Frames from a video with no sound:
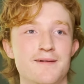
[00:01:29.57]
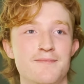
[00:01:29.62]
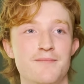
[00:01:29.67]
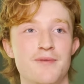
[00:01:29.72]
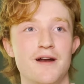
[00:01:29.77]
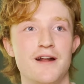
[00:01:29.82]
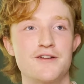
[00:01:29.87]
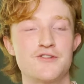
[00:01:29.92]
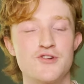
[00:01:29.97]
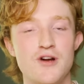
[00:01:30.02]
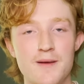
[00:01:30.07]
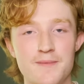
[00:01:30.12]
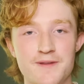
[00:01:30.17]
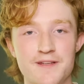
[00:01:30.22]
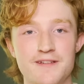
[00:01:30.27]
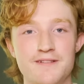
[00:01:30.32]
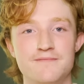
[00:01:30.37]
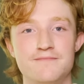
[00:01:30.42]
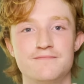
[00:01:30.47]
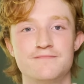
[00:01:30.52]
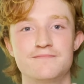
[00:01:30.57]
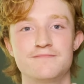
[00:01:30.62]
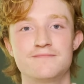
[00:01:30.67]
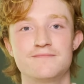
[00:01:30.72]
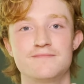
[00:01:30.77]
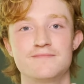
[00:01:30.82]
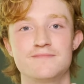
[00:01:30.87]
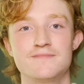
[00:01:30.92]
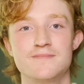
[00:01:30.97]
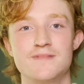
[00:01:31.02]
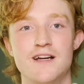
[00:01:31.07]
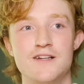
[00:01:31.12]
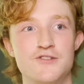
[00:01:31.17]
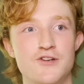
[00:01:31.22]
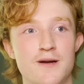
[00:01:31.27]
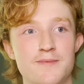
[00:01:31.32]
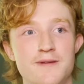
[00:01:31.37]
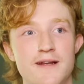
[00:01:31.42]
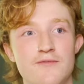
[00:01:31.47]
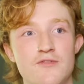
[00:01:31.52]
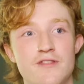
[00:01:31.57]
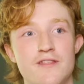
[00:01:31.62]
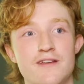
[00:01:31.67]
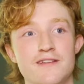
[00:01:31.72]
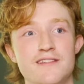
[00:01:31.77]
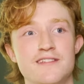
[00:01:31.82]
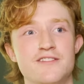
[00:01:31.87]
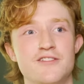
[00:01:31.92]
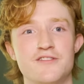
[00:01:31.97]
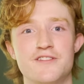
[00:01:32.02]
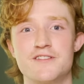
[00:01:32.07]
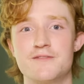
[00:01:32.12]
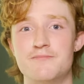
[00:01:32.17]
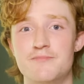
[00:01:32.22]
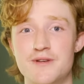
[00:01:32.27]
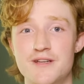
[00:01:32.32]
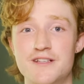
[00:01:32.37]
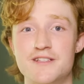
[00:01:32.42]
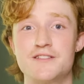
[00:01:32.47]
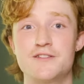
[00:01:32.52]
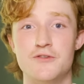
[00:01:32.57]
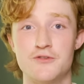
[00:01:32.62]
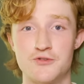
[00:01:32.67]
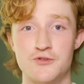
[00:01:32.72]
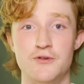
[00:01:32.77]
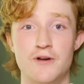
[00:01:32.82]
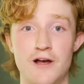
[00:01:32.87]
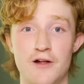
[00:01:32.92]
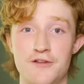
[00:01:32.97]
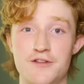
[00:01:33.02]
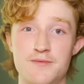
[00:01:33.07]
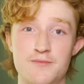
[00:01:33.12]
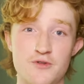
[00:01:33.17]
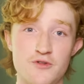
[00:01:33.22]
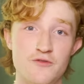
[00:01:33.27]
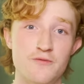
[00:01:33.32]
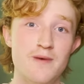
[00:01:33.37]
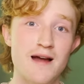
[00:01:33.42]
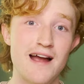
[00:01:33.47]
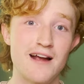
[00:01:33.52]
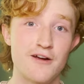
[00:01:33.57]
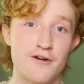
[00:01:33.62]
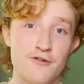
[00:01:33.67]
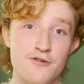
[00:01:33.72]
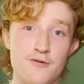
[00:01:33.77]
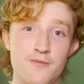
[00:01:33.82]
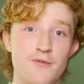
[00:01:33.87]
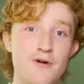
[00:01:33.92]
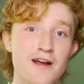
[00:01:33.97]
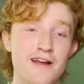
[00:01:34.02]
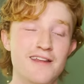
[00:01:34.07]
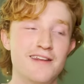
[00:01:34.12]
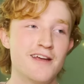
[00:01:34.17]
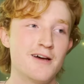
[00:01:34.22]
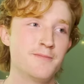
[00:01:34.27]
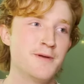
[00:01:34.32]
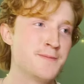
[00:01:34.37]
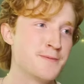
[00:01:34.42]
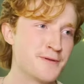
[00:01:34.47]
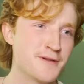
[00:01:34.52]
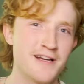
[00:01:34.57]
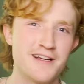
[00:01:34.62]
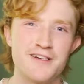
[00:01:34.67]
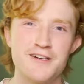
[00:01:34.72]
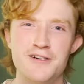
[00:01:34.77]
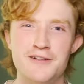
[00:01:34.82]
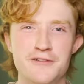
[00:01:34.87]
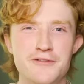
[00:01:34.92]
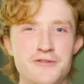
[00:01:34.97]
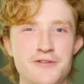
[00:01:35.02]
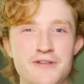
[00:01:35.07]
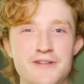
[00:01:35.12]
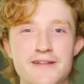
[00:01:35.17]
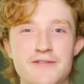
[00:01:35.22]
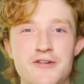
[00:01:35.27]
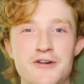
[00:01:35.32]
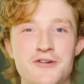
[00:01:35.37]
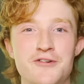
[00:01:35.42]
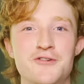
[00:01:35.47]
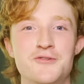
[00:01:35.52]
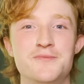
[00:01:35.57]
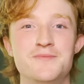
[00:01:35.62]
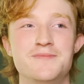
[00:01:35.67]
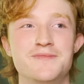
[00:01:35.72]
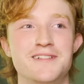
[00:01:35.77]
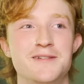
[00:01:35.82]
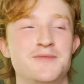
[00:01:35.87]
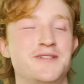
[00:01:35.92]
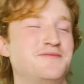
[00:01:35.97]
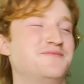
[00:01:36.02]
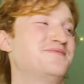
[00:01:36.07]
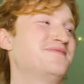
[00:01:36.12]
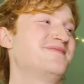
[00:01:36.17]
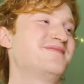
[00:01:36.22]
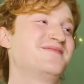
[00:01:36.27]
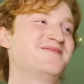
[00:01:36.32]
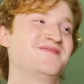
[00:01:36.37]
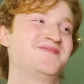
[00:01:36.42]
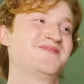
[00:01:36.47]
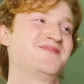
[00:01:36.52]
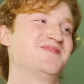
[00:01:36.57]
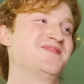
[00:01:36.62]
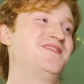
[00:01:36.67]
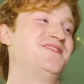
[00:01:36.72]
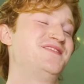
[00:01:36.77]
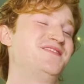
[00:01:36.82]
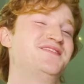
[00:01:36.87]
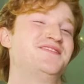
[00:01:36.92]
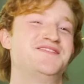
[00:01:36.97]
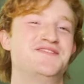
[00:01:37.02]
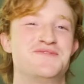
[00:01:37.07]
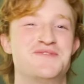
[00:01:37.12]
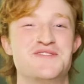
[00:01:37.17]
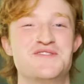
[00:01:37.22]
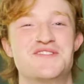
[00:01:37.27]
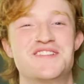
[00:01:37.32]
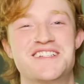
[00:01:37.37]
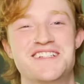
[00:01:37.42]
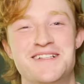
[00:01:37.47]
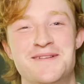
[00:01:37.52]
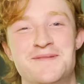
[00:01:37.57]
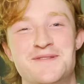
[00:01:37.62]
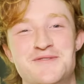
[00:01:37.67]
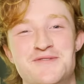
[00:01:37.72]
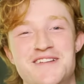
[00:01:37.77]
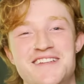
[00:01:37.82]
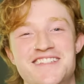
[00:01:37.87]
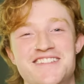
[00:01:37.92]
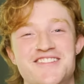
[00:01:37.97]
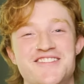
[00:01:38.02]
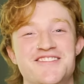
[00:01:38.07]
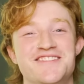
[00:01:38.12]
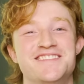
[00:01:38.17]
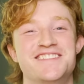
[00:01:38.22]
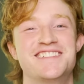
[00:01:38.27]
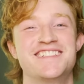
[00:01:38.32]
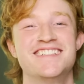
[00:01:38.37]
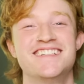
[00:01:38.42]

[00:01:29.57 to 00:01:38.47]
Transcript: But I dropped it. I dropped everything. It took this big social L to move back home, right? Now people are like, oh, Luke, you live at home? I'm like, bro, chill, I'm twenty-two.